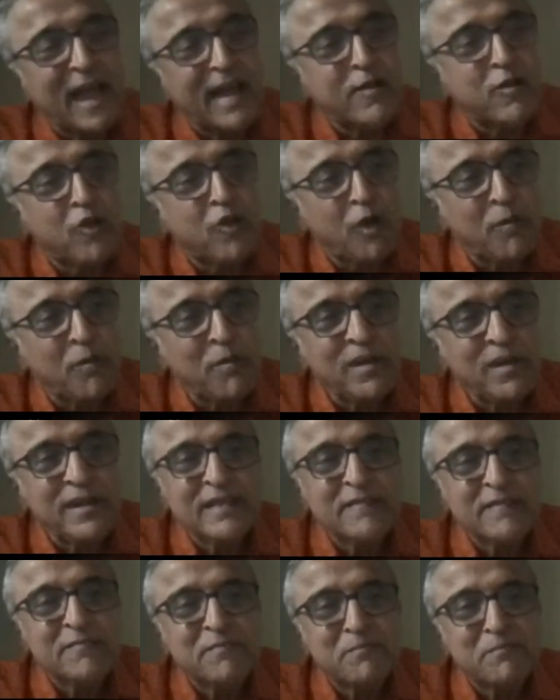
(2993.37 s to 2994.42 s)
at home,
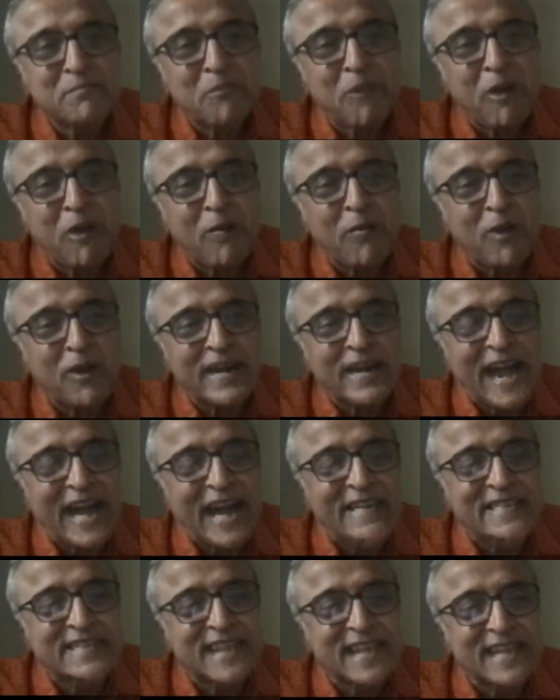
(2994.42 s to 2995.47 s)
mom or
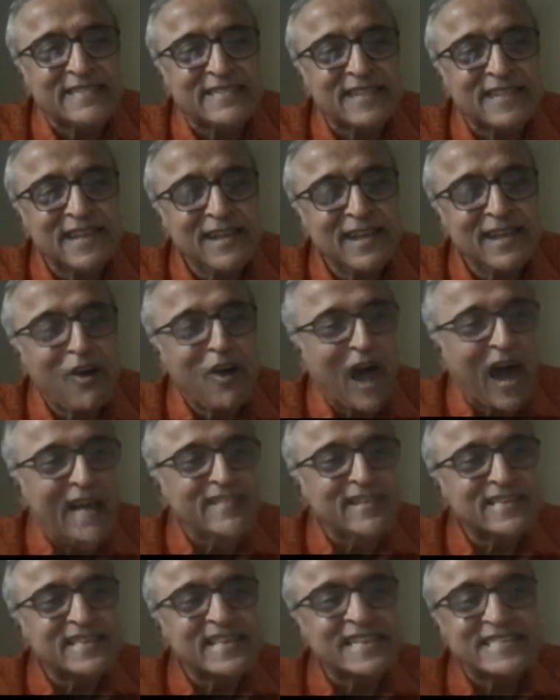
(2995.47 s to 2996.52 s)
dad says, oh,
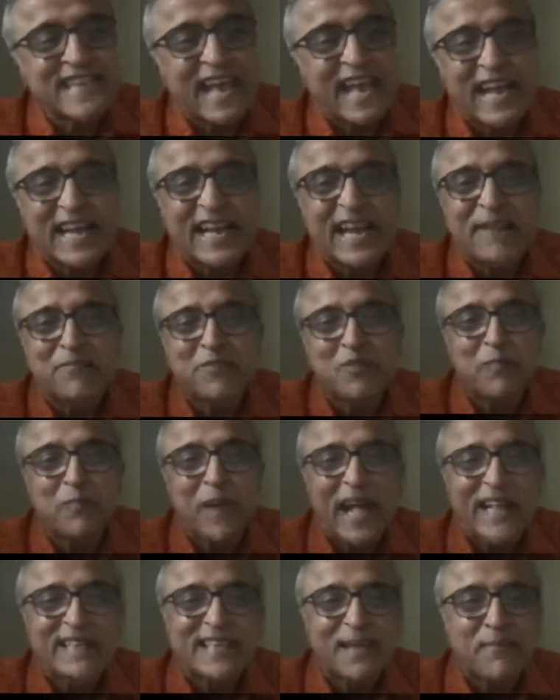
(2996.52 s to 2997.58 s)
other things I can help you.
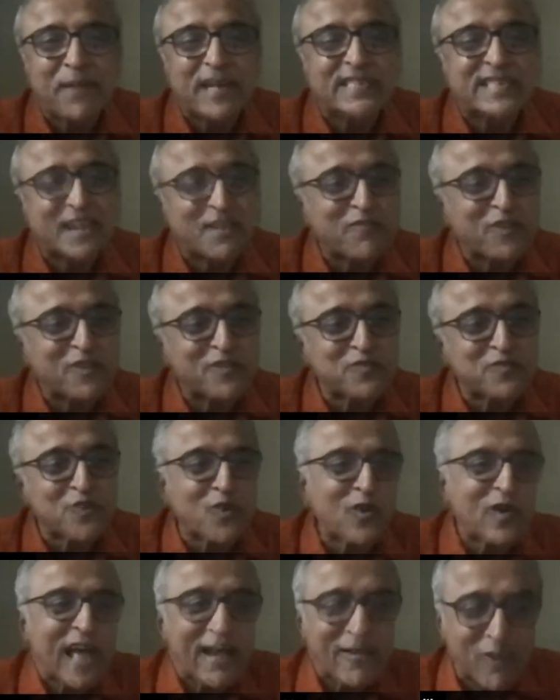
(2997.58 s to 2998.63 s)
Maths, I myself was no
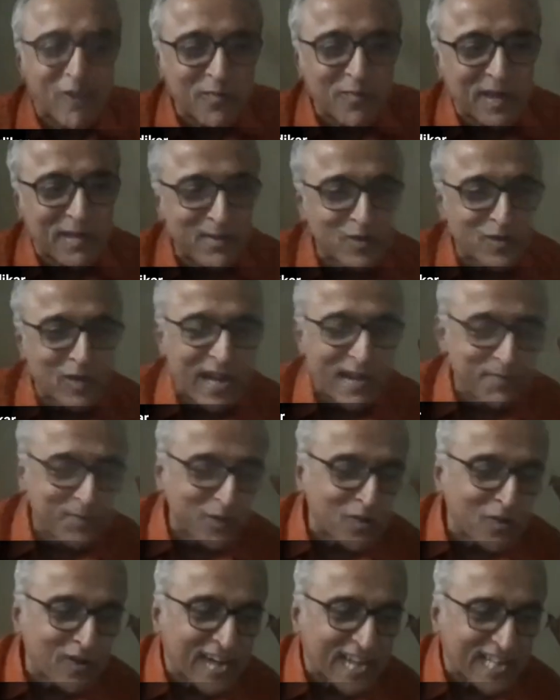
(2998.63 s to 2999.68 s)
good. I won't be able to help
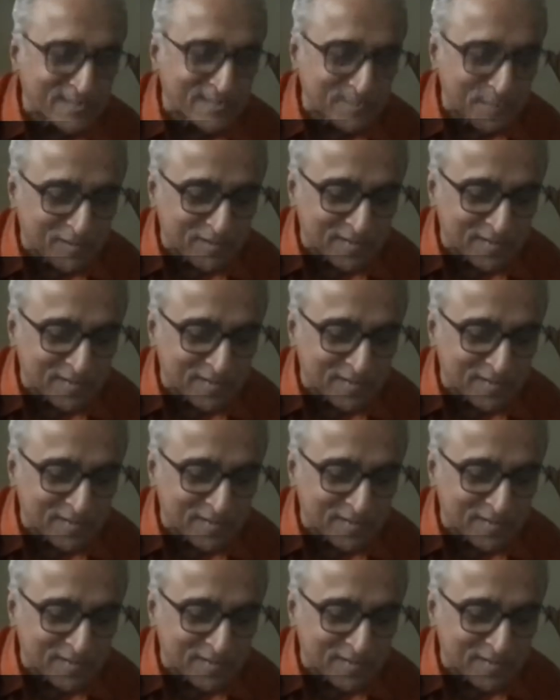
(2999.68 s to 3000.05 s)
you. Don't ask me